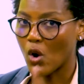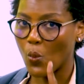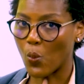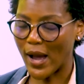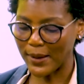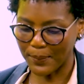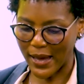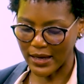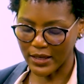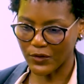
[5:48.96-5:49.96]
One
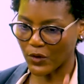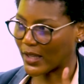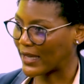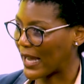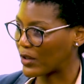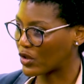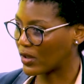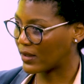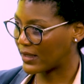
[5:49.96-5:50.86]
ballot for the National